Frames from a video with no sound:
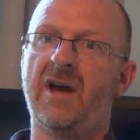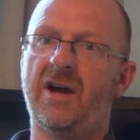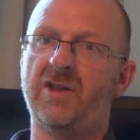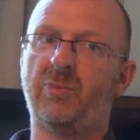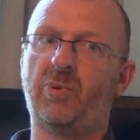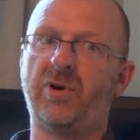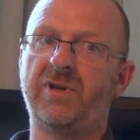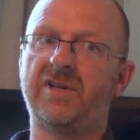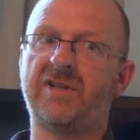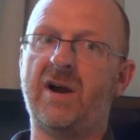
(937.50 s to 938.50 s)
and the
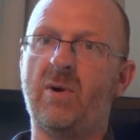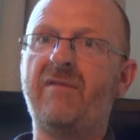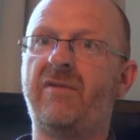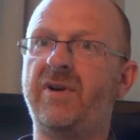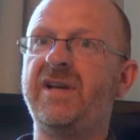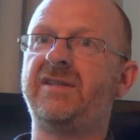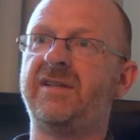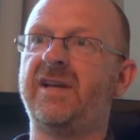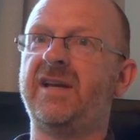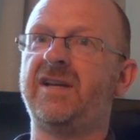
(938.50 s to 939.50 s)
point is, however
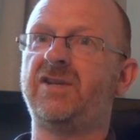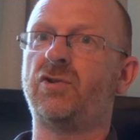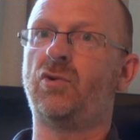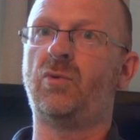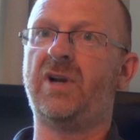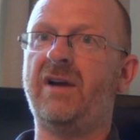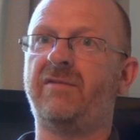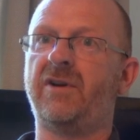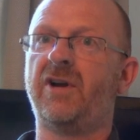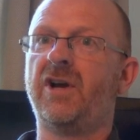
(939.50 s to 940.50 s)
easy it is or
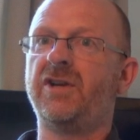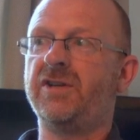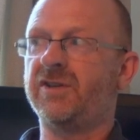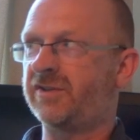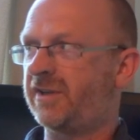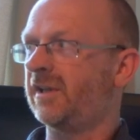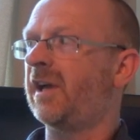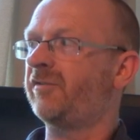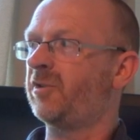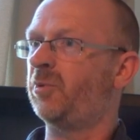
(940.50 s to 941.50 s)
whatever, you still
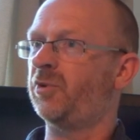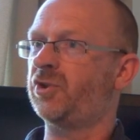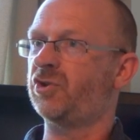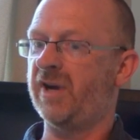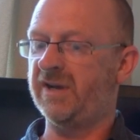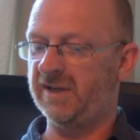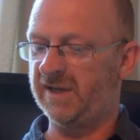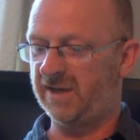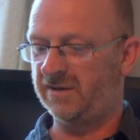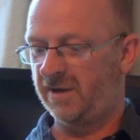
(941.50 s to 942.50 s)
have to put the
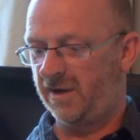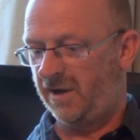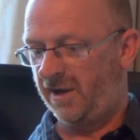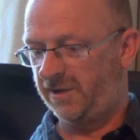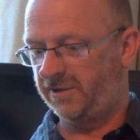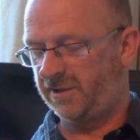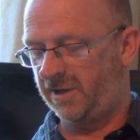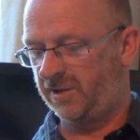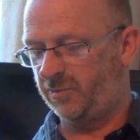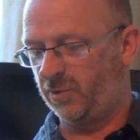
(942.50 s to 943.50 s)
training in. And
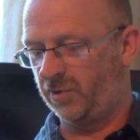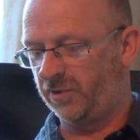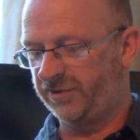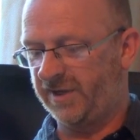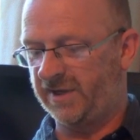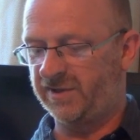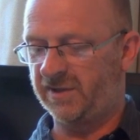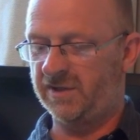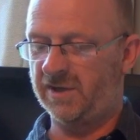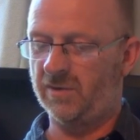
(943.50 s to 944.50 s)
and Paul says,
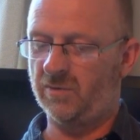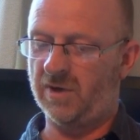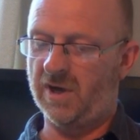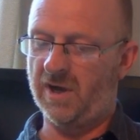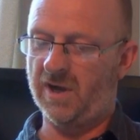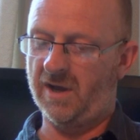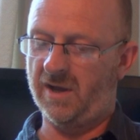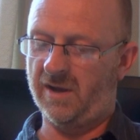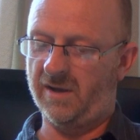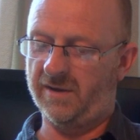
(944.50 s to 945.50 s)
you know,
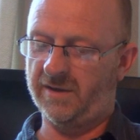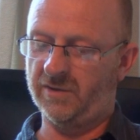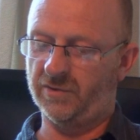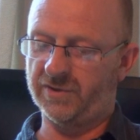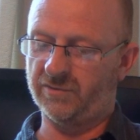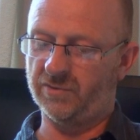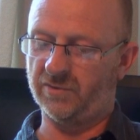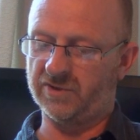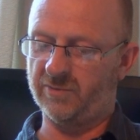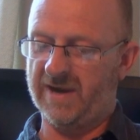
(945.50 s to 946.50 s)
uh, he also
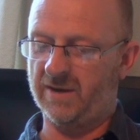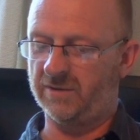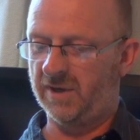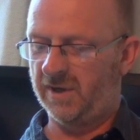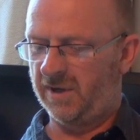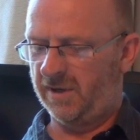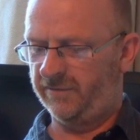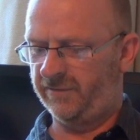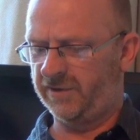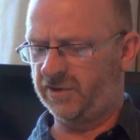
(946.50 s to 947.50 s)
talks about
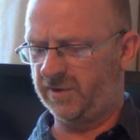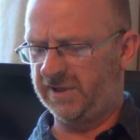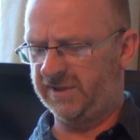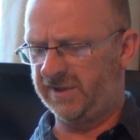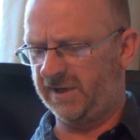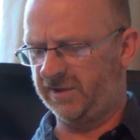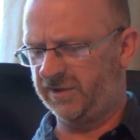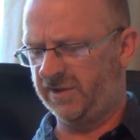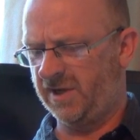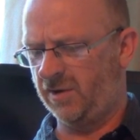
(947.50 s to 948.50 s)
verse
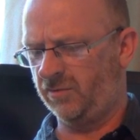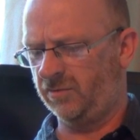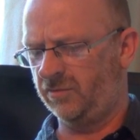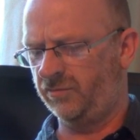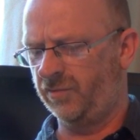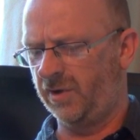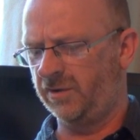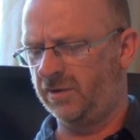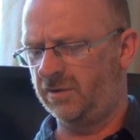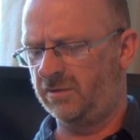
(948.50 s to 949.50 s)
26. You know,
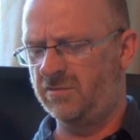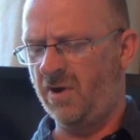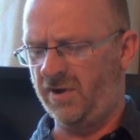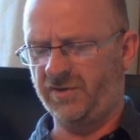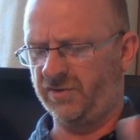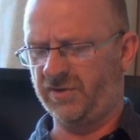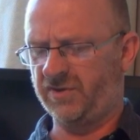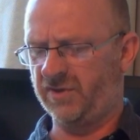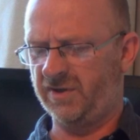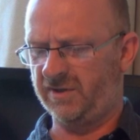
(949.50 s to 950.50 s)
run not as
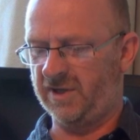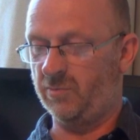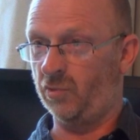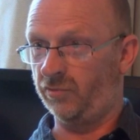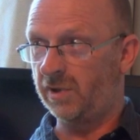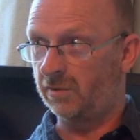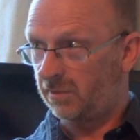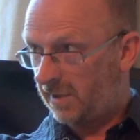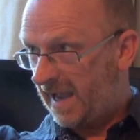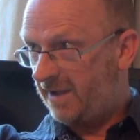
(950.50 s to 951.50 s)
uncertainly, but you know,
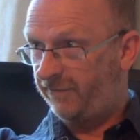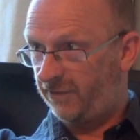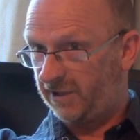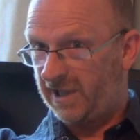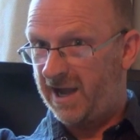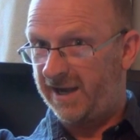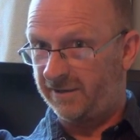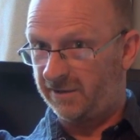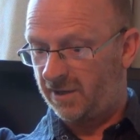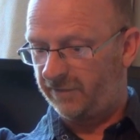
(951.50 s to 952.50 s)
aim for the
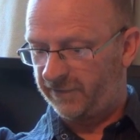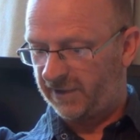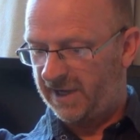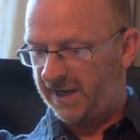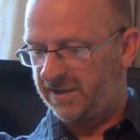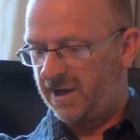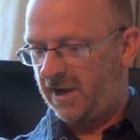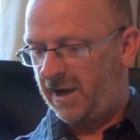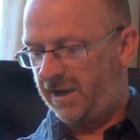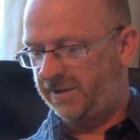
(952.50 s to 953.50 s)
line, go for the line.
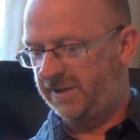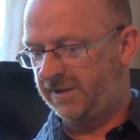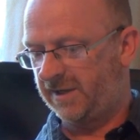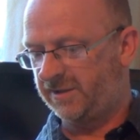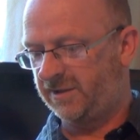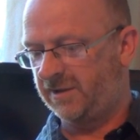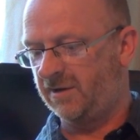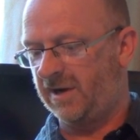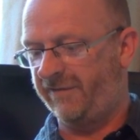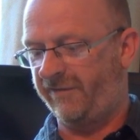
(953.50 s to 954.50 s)
And he says, you
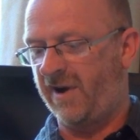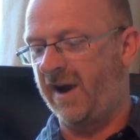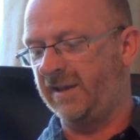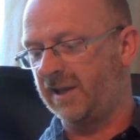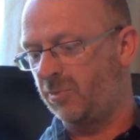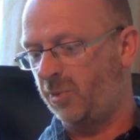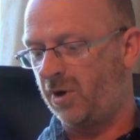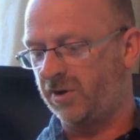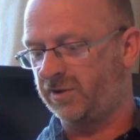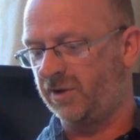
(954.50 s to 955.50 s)
know, I fight like a
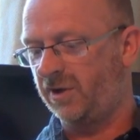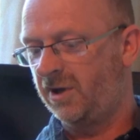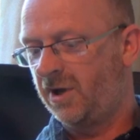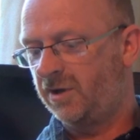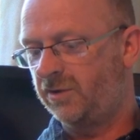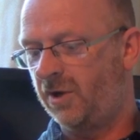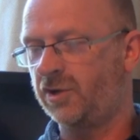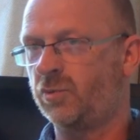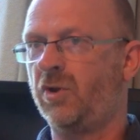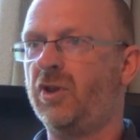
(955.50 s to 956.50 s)
boxer, not
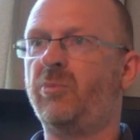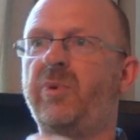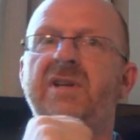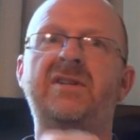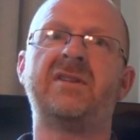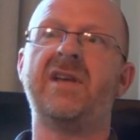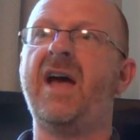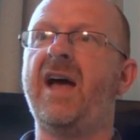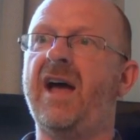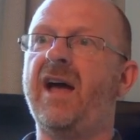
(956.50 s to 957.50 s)
as one that beats the
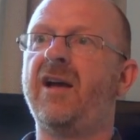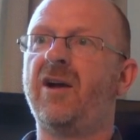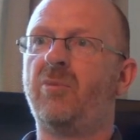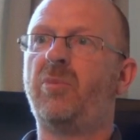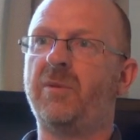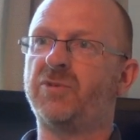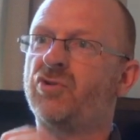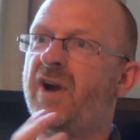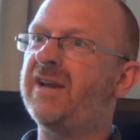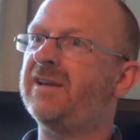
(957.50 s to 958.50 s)
air, but I'm
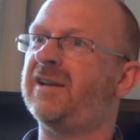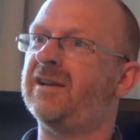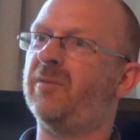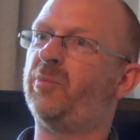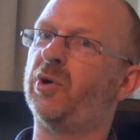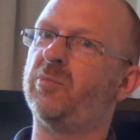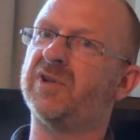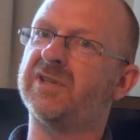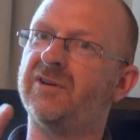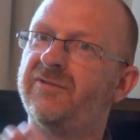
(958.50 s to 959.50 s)
training. I'm putting
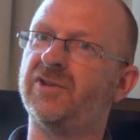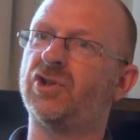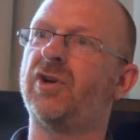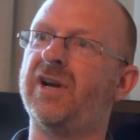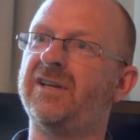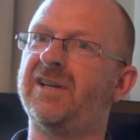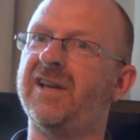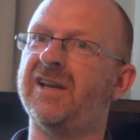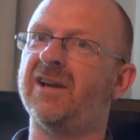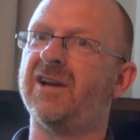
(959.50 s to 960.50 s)
myself in training
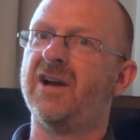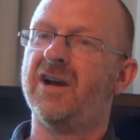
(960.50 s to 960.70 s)
here.